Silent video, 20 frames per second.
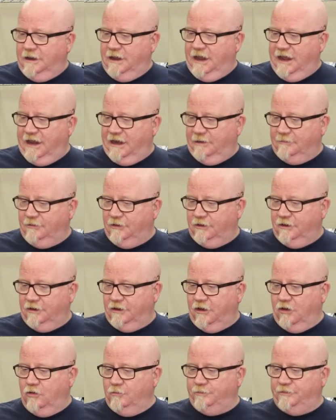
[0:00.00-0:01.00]
and I'm gonna
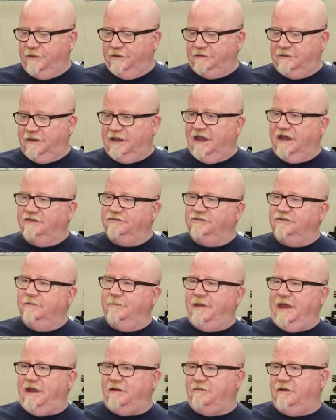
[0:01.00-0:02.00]
hope that the guys in the
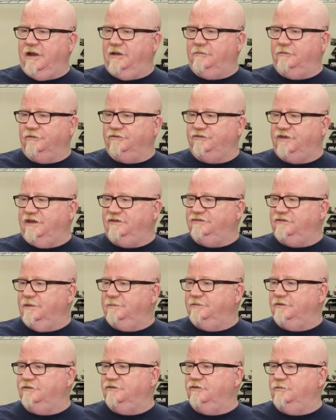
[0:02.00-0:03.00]
background will say
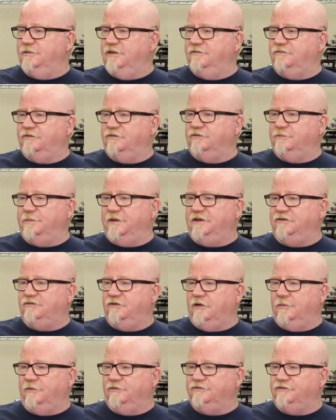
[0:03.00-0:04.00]
something to me if there's big
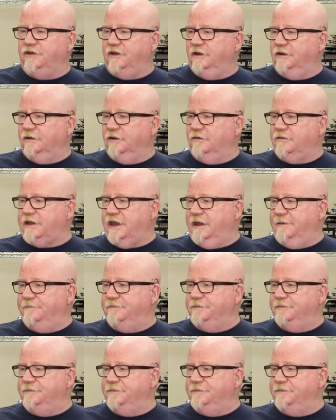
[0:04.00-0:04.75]
troubles here. Okay.